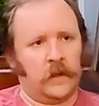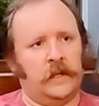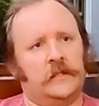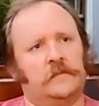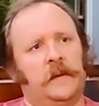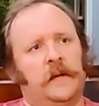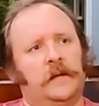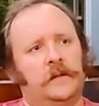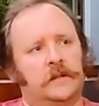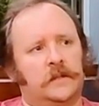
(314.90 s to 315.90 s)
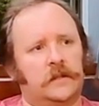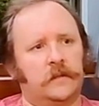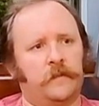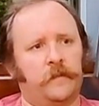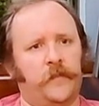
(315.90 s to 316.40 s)
It smells
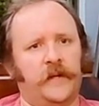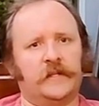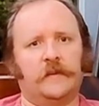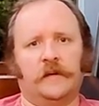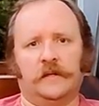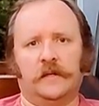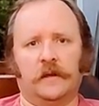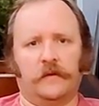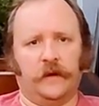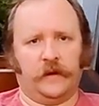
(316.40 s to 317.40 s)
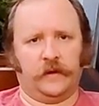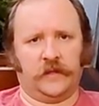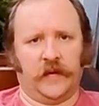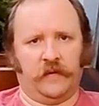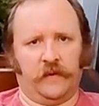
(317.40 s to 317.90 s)
it smells to the thicker
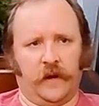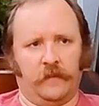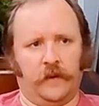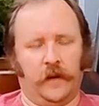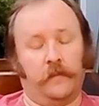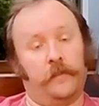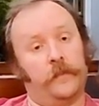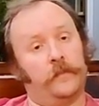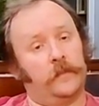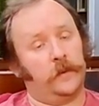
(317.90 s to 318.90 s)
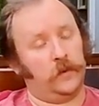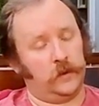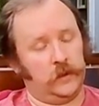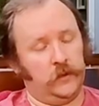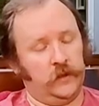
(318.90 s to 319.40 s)
side of an IPA,
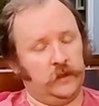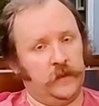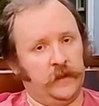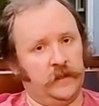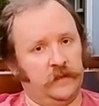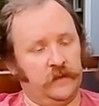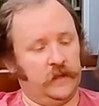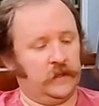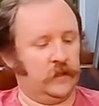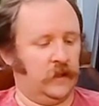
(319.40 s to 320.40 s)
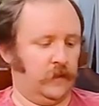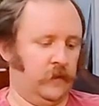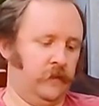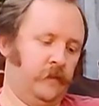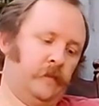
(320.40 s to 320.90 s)
which you'd expect given that it's a
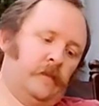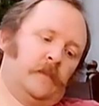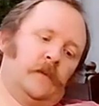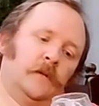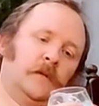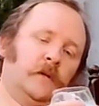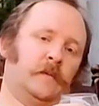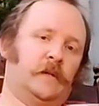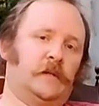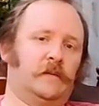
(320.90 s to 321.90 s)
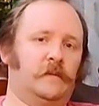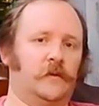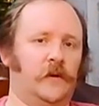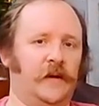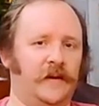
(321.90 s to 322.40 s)
double. So, let's
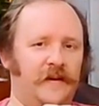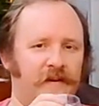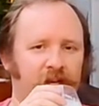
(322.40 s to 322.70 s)
drink it.